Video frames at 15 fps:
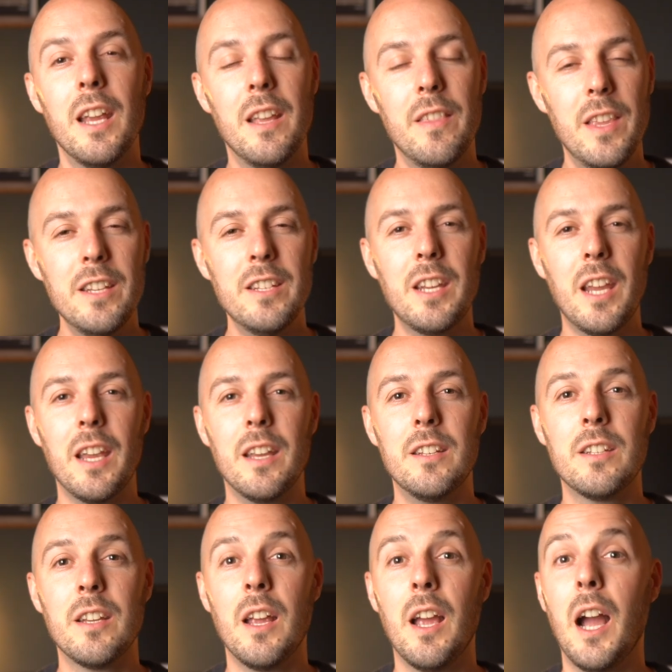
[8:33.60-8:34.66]
in this
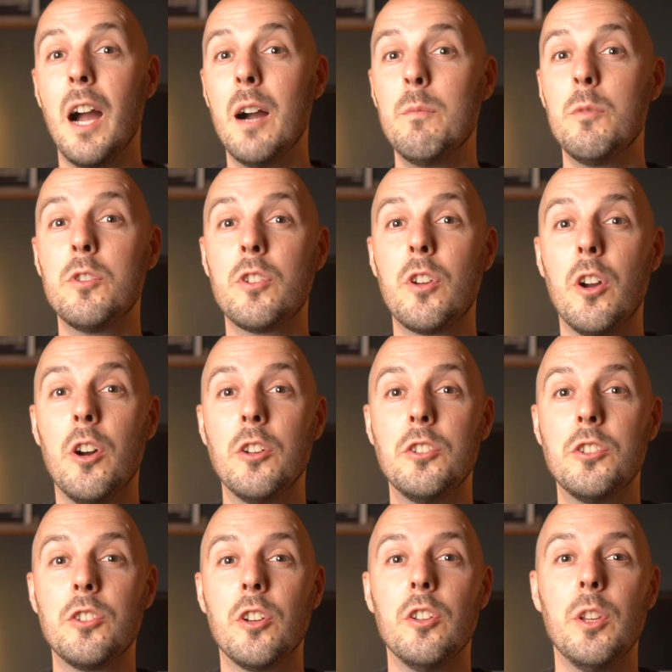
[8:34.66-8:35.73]
case, how much
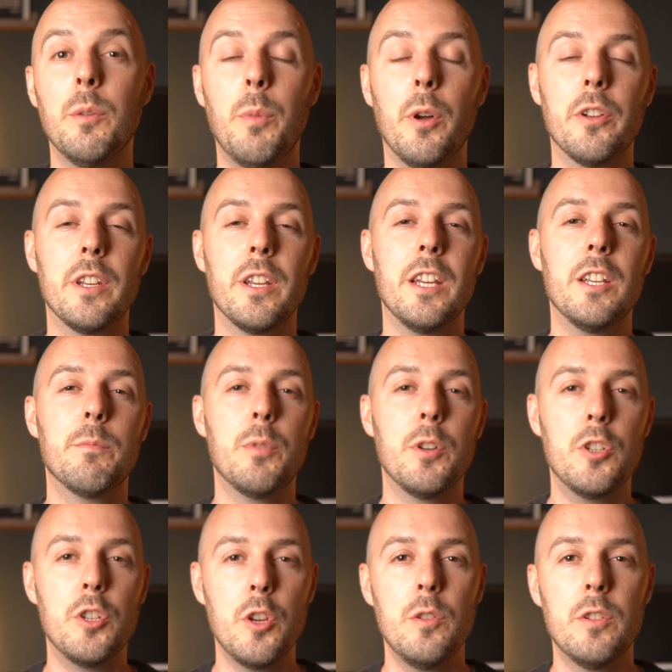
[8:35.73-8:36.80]
cortisol the body is
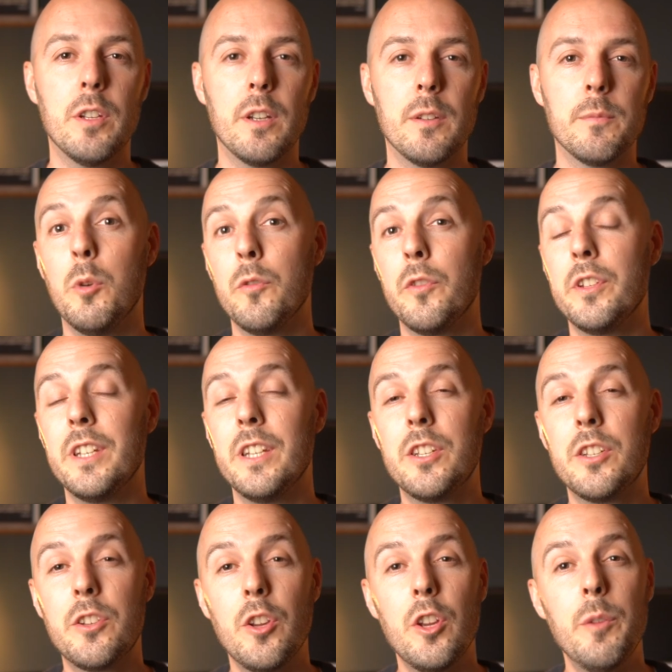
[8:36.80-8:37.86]
producing. But the
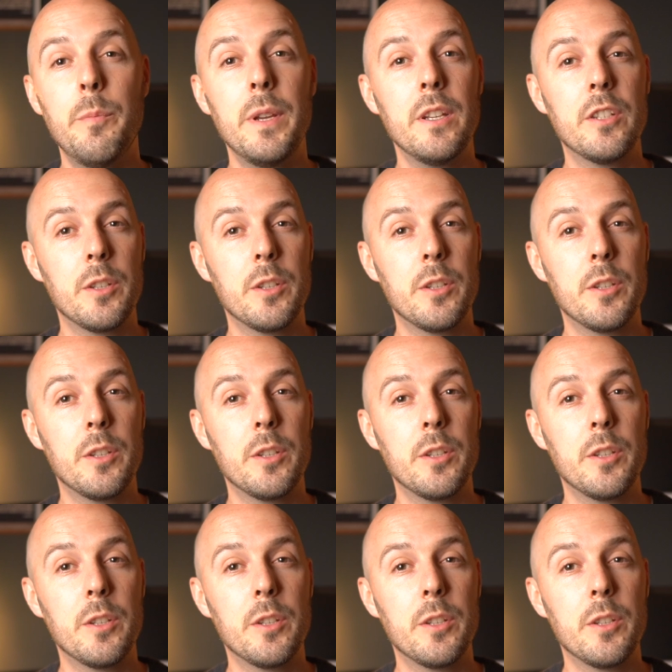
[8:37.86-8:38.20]
disturbing